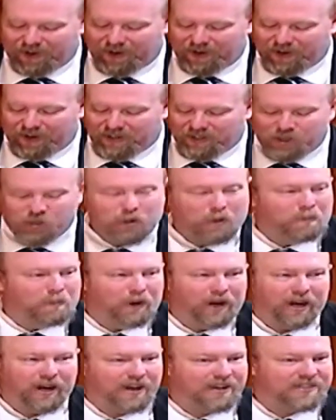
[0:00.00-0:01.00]
Did you
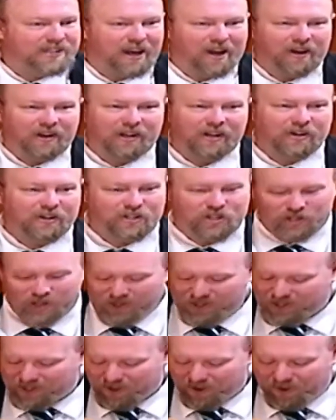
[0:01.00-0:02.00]
bring us out here
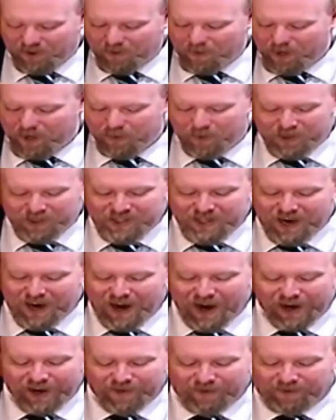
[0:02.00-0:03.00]
just so that we would
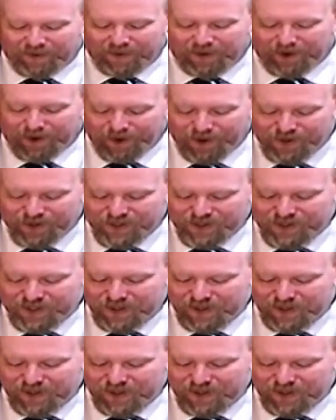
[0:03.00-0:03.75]
die of thirst?"